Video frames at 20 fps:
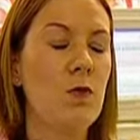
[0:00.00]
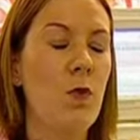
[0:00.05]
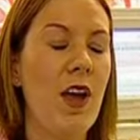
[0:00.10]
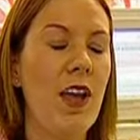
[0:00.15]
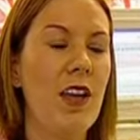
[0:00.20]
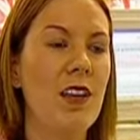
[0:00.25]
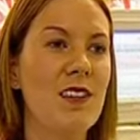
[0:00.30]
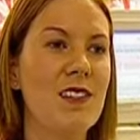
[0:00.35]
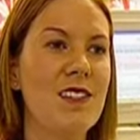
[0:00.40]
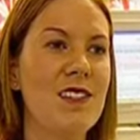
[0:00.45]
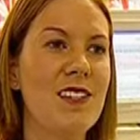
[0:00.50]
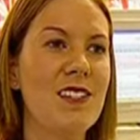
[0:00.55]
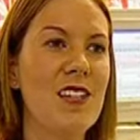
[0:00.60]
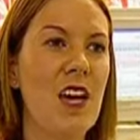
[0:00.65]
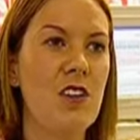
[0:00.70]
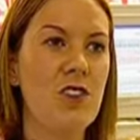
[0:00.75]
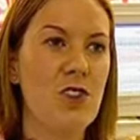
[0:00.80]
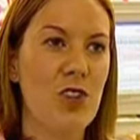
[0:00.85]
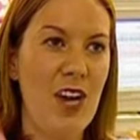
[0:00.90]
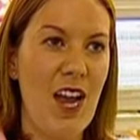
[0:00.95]
weighing
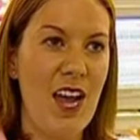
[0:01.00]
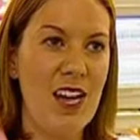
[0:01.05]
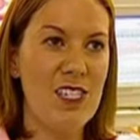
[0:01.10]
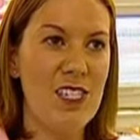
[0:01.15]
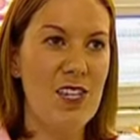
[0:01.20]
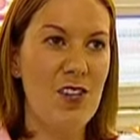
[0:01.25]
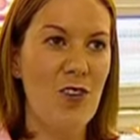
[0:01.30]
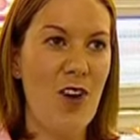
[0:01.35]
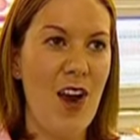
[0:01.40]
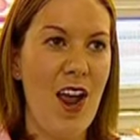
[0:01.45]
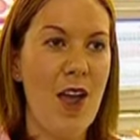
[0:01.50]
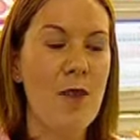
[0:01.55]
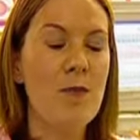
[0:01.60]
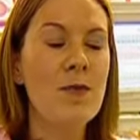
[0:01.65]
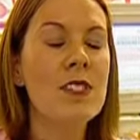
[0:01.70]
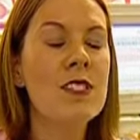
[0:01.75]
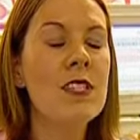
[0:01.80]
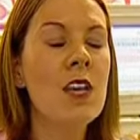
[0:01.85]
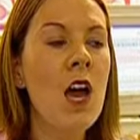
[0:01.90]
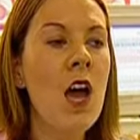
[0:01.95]
680
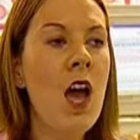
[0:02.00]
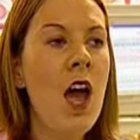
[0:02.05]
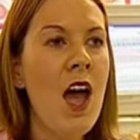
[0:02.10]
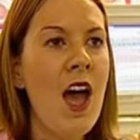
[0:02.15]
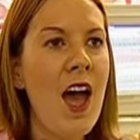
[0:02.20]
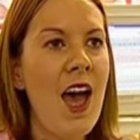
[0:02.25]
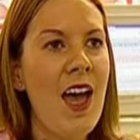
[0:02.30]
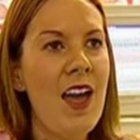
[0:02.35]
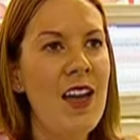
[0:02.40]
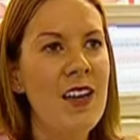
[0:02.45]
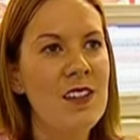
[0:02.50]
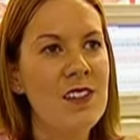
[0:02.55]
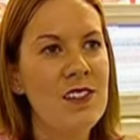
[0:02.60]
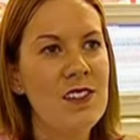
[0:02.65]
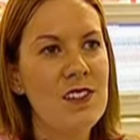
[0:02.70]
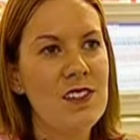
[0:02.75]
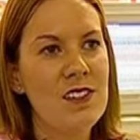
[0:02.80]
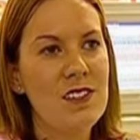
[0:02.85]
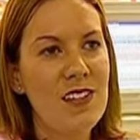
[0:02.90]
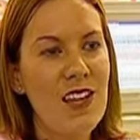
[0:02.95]
grams,
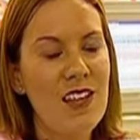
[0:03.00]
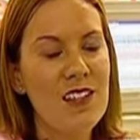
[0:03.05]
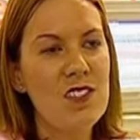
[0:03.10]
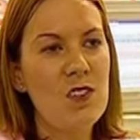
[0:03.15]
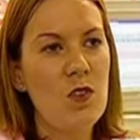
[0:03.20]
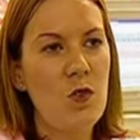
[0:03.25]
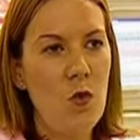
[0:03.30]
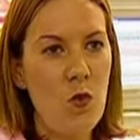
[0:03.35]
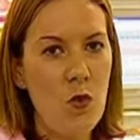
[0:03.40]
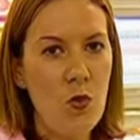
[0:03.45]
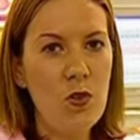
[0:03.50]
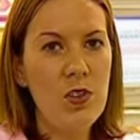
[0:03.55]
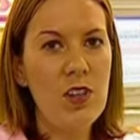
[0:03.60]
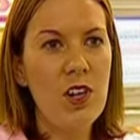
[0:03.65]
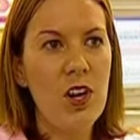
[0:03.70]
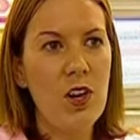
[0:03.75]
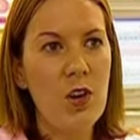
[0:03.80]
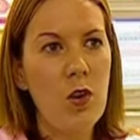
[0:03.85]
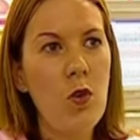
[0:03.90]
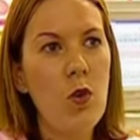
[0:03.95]
and that's,
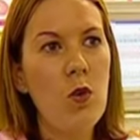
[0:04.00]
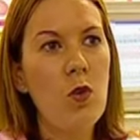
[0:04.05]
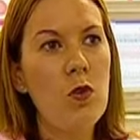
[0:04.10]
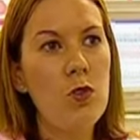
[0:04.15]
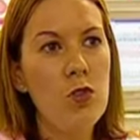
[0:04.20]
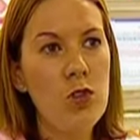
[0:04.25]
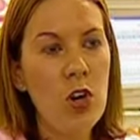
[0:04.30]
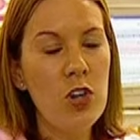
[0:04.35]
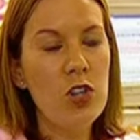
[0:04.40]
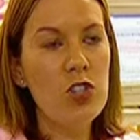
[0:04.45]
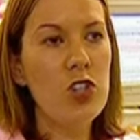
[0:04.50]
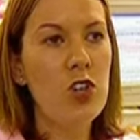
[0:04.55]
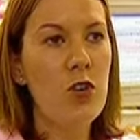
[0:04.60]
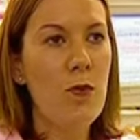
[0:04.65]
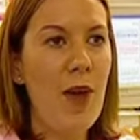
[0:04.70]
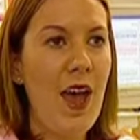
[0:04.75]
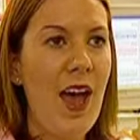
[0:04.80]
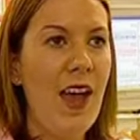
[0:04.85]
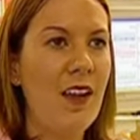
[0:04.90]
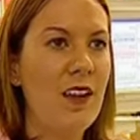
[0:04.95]
not too
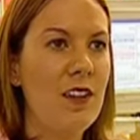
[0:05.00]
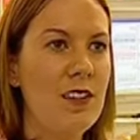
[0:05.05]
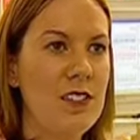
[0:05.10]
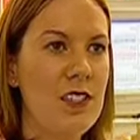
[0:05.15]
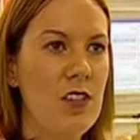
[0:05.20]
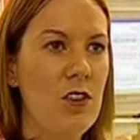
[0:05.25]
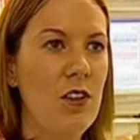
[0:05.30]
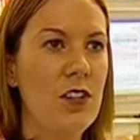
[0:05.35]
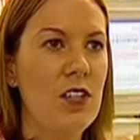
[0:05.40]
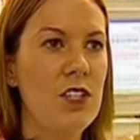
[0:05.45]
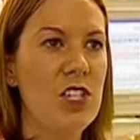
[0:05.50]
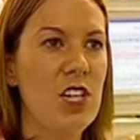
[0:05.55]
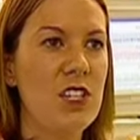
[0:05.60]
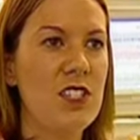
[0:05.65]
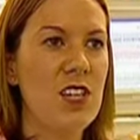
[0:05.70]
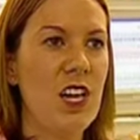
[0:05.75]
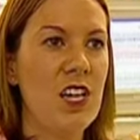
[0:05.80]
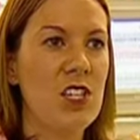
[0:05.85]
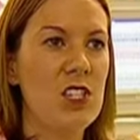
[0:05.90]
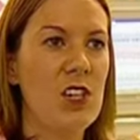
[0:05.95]
bad considering the
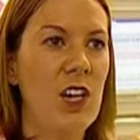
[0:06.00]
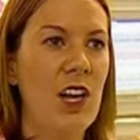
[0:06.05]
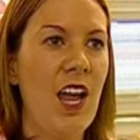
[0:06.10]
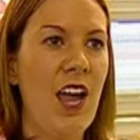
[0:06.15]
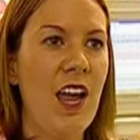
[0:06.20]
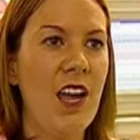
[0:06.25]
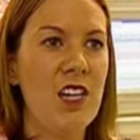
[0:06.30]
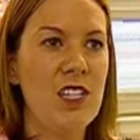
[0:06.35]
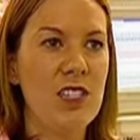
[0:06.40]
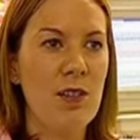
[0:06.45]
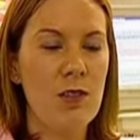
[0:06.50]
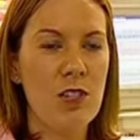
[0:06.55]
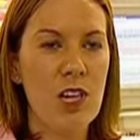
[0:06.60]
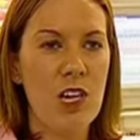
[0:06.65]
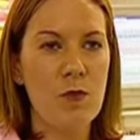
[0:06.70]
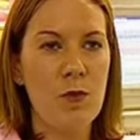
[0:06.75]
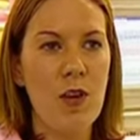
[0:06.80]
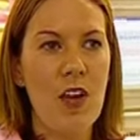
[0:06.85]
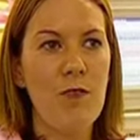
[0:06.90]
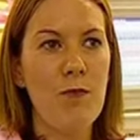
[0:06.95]
gestational age.
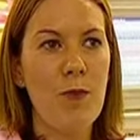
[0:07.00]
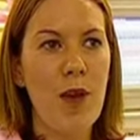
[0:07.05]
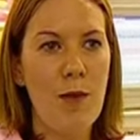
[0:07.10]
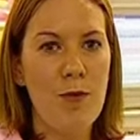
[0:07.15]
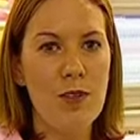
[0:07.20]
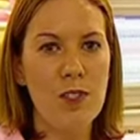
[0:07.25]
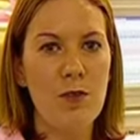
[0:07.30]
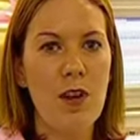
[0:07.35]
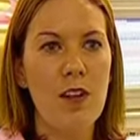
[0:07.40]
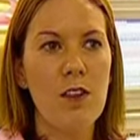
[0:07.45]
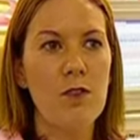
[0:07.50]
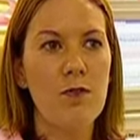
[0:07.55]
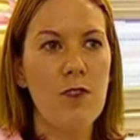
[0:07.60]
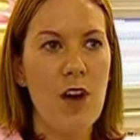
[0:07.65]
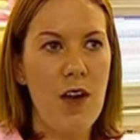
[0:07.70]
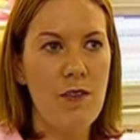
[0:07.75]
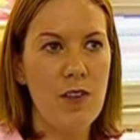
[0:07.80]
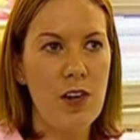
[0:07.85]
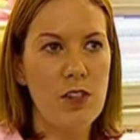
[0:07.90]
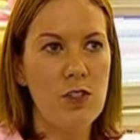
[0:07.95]
Sometimes we have babies around the
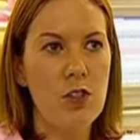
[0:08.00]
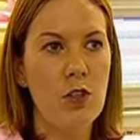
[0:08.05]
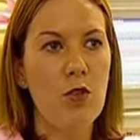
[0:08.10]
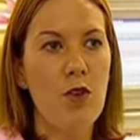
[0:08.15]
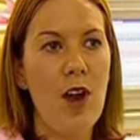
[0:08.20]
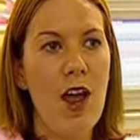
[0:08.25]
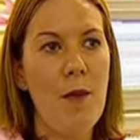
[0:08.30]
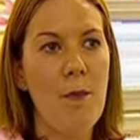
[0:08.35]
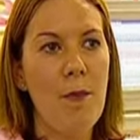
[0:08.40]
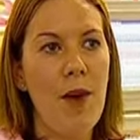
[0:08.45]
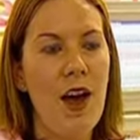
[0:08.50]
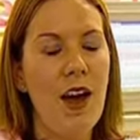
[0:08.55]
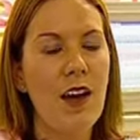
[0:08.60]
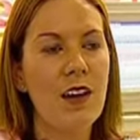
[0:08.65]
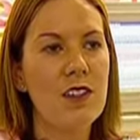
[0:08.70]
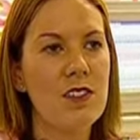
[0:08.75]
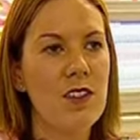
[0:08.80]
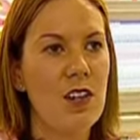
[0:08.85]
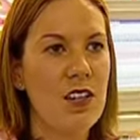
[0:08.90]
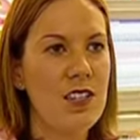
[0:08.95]
500 gram
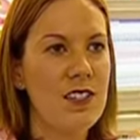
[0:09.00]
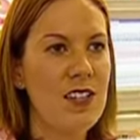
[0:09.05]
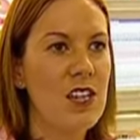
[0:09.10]
mark, so he's